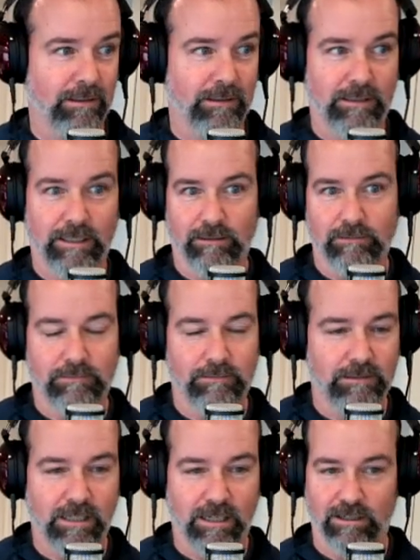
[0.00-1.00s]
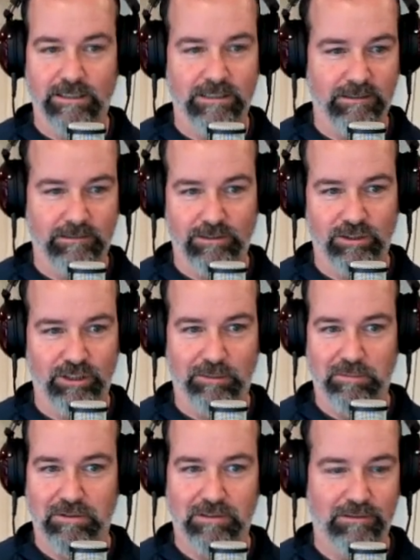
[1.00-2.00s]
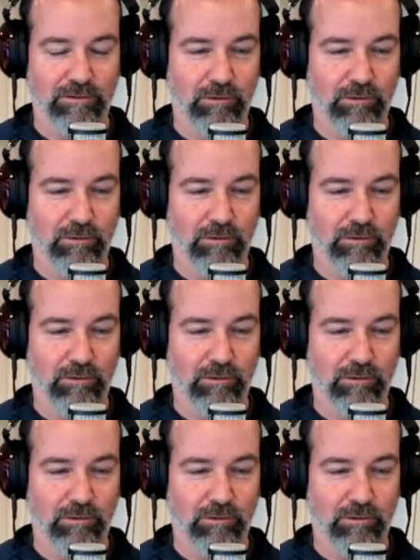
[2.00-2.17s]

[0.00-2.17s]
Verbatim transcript: you know, car dealerships,